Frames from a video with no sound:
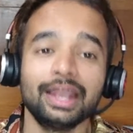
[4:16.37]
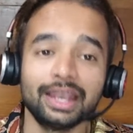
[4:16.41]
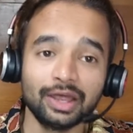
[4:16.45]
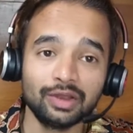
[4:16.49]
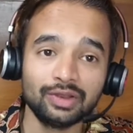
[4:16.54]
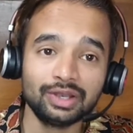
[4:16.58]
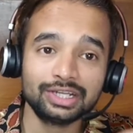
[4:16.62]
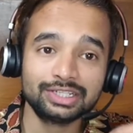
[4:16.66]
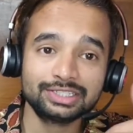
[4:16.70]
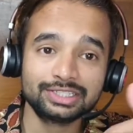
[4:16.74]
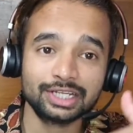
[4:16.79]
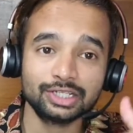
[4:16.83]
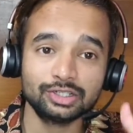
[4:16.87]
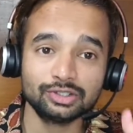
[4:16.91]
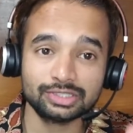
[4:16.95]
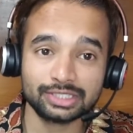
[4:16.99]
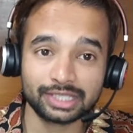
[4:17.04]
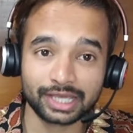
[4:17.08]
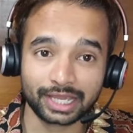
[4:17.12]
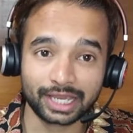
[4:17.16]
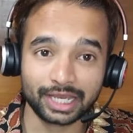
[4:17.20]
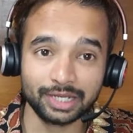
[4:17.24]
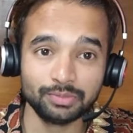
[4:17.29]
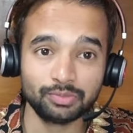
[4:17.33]
Now let's get into
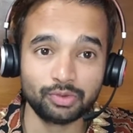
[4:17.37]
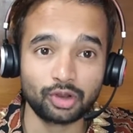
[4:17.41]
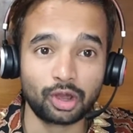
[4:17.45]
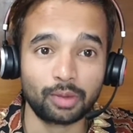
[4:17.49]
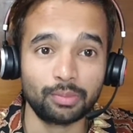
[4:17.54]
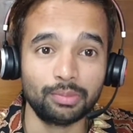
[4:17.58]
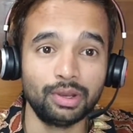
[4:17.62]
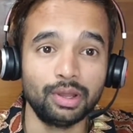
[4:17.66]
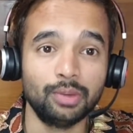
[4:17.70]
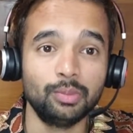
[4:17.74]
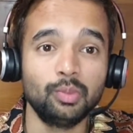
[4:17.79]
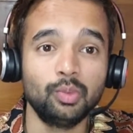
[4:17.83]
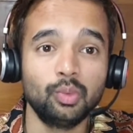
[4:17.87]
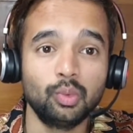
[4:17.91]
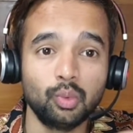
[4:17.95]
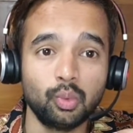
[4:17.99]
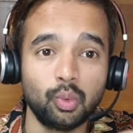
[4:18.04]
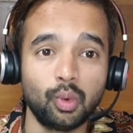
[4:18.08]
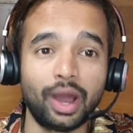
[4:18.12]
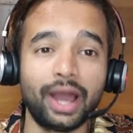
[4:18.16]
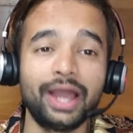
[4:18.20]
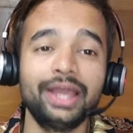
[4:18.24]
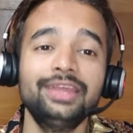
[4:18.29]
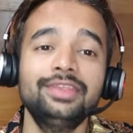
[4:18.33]
second problem.
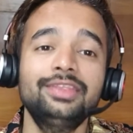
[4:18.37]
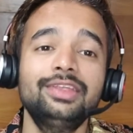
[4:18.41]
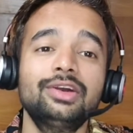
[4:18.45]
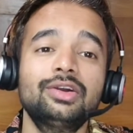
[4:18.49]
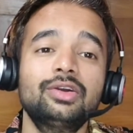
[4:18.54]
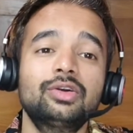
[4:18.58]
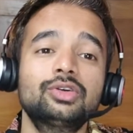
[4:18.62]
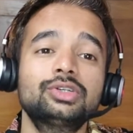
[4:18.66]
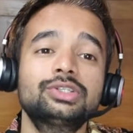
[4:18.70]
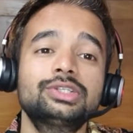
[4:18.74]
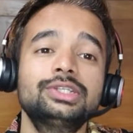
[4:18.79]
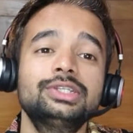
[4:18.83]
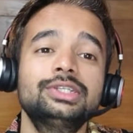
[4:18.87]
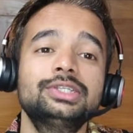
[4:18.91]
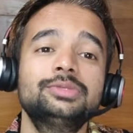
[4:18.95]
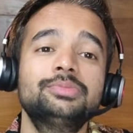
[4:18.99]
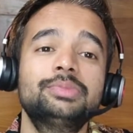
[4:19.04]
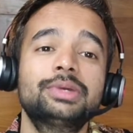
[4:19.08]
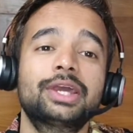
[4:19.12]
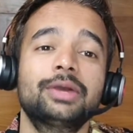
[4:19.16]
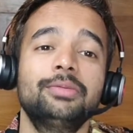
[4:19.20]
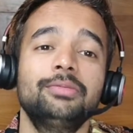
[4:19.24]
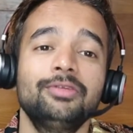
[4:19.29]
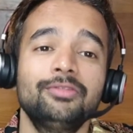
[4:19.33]
Why the question is
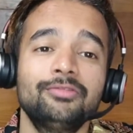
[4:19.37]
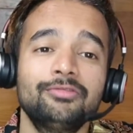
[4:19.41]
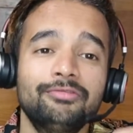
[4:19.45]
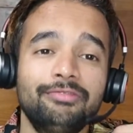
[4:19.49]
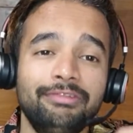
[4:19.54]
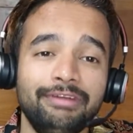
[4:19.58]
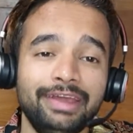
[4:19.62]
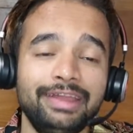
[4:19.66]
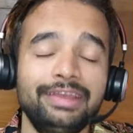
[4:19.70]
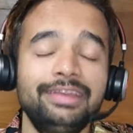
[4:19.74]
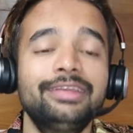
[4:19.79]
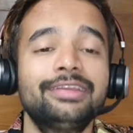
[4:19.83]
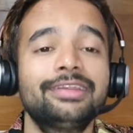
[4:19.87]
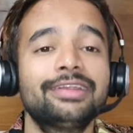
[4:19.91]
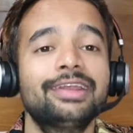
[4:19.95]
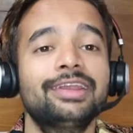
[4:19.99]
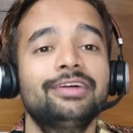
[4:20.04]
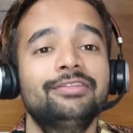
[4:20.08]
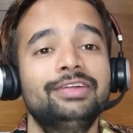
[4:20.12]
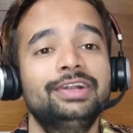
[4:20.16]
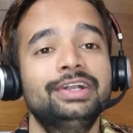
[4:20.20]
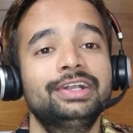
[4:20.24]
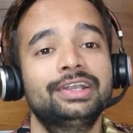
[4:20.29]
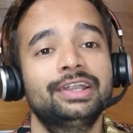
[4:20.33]
becoming very
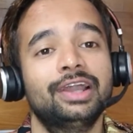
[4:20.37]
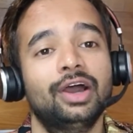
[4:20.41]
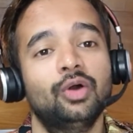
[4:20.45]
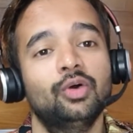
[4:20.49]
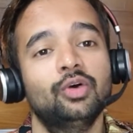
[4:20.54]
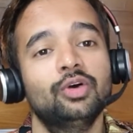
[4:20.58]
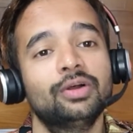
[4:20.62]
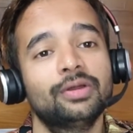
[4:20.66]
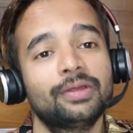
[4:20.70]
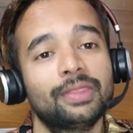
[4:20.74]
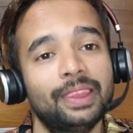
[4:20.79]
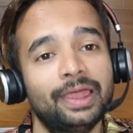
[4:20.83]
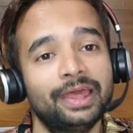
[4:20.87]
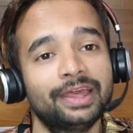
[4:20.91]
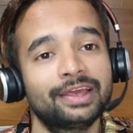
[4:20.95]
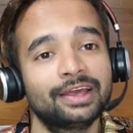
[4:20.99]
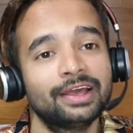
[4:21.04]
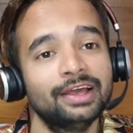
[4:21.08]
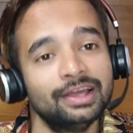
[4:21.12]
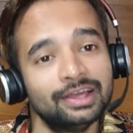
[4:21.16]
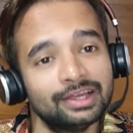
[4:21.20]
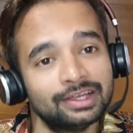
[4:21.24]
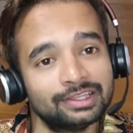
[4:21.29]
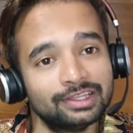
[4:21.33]
relevant now
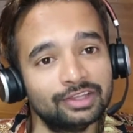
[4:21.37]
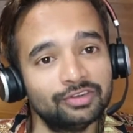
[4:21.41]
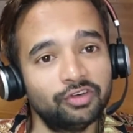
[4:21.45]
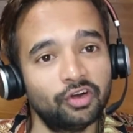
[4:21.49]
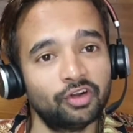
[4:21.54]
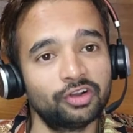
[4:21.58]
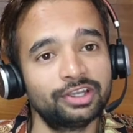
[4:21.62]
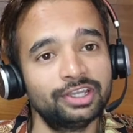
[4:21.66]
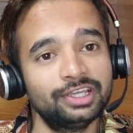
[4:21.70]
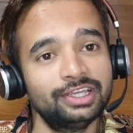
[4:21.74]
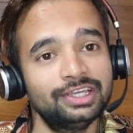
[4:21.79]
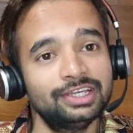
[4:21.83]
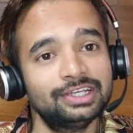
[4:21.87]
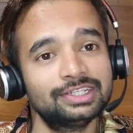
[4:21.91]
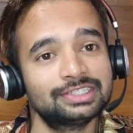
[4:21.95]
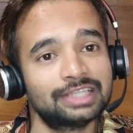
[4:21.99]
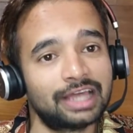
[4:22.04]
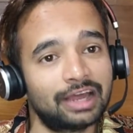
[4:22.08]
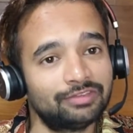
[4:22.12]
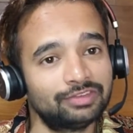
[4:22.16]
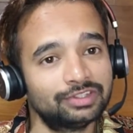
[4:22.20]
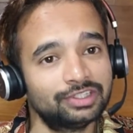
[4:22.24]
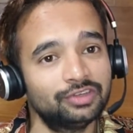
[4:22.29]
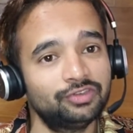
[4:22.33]
like the 40 years
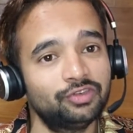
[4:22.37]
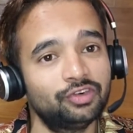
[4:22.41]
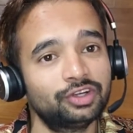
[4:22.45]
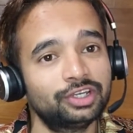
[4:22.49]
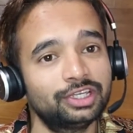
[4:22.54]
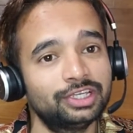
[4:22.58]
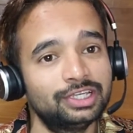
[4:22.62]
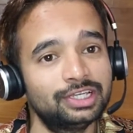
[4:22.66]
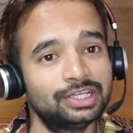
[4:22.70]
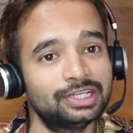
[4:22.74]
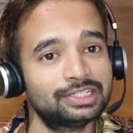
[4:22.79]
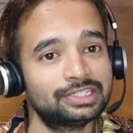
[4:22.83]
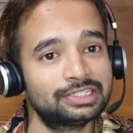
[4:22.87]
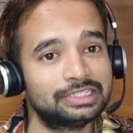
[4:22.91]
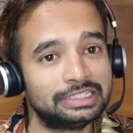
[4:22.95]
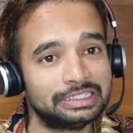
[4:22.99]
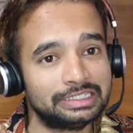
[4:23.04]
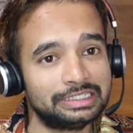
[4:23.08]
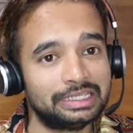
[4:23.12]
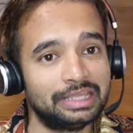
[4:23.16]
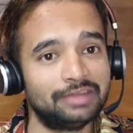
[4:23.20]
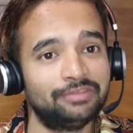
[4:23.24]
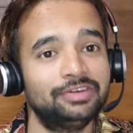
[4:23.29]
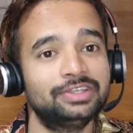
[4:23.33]
after the 40 years
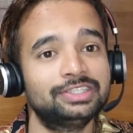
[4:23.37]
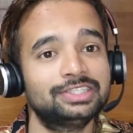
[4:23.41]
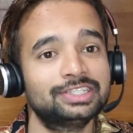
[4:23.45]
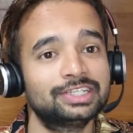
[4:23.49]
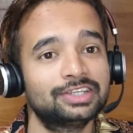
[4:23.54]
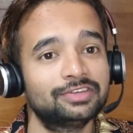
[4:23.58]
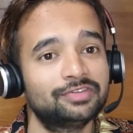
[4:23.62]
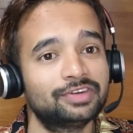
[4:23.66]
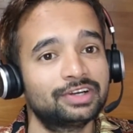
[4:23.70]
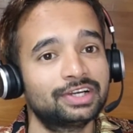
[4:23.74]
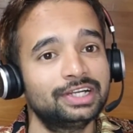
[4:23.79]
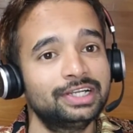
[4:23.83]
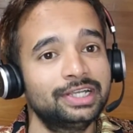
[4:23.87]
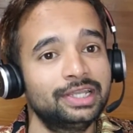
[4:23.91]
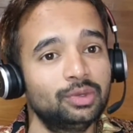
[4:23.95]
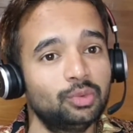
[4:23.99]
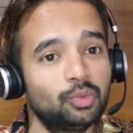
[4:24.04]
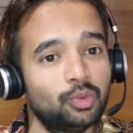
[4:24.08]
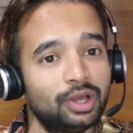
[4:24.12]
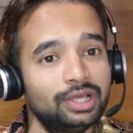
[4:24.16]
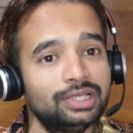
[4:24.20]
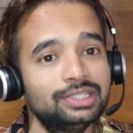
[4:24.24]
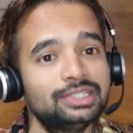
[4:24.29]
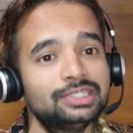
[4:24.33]
they are facing difficulty
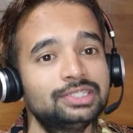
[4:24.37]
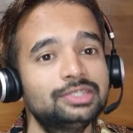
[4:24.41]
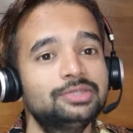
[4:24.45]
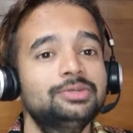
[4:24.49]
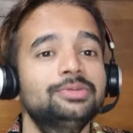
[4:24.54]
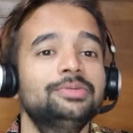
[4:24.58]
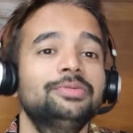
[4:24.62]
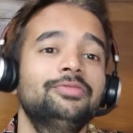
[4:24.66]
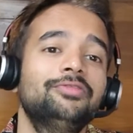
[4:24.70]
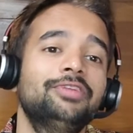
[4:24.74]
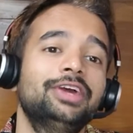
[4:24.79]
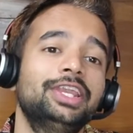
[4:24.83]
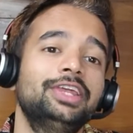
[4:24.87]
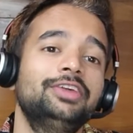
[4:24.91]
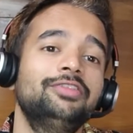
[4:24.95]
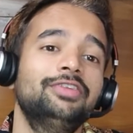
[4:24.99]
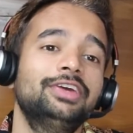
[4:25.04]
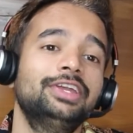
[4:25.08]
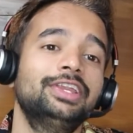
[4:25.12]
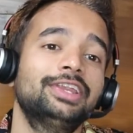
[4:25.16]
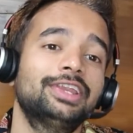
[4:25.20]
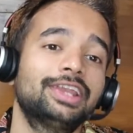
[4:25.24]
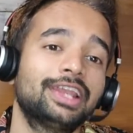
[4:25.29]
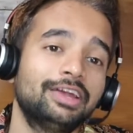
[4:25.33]
why this is very
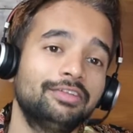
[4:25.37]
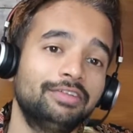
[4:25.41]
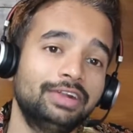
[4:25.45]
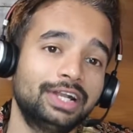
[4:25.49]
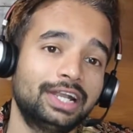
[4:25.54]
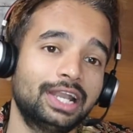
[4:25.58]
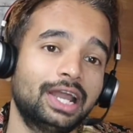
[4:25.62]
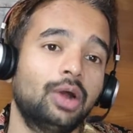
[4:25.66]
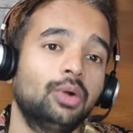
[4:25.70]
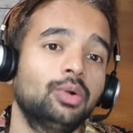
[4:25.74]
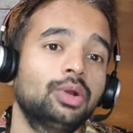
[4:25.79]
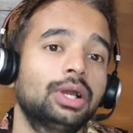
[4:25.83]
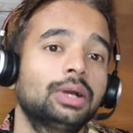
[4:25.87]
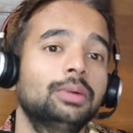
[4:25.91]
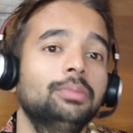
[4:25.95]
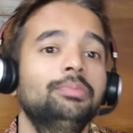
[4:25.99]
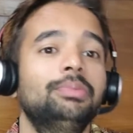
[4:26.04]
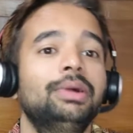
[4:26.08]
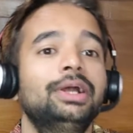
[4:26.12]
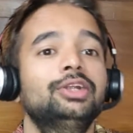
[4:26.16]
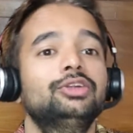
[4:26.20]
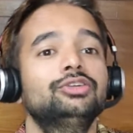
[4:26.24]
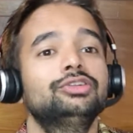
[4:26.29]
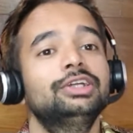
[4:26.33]
very relevant now
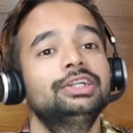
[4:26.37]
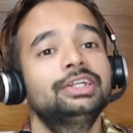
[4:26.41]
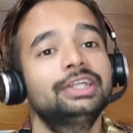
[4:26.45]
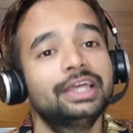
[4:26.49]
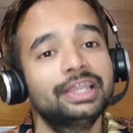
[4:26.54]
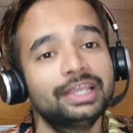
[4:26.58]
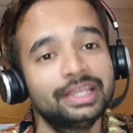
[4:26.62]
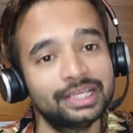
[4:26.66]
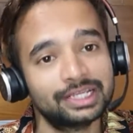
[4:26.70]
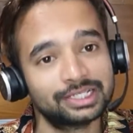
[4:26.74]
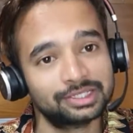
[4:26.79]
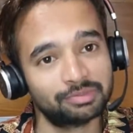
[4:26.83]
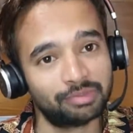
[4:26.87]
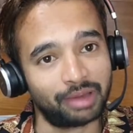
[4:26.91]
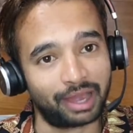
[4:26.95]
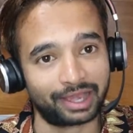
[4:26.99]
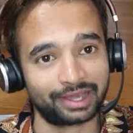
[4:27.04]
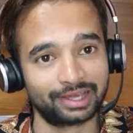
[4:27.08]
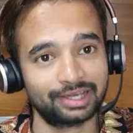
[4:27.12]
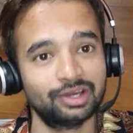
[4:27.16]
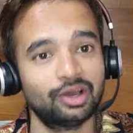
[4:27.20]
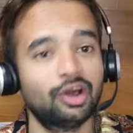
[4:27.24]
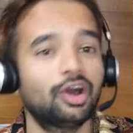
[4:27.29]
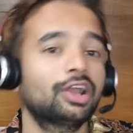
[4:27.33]
compared to the 10 years
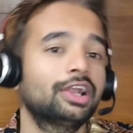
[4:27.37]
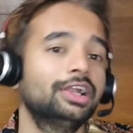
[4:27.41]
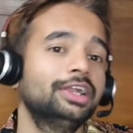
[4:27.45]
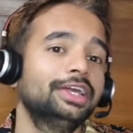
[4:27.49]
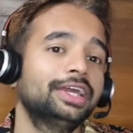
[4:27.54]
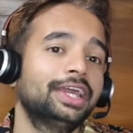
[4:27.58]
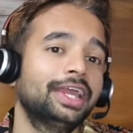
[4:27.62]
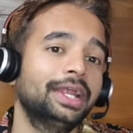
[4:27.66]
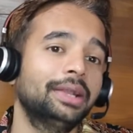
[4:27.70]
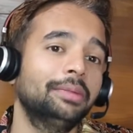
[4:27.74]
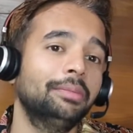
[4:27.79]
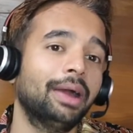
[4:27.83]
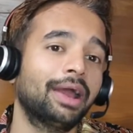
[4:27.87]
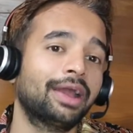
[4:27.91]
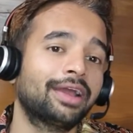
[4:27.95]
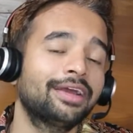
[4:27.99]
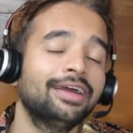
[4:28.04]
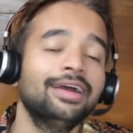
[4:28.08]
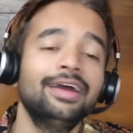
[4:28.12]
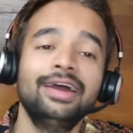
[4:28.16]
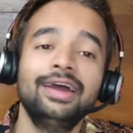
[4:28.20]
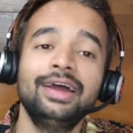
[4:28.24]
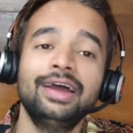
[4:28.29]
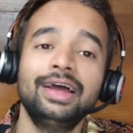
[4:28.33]
back or a decade back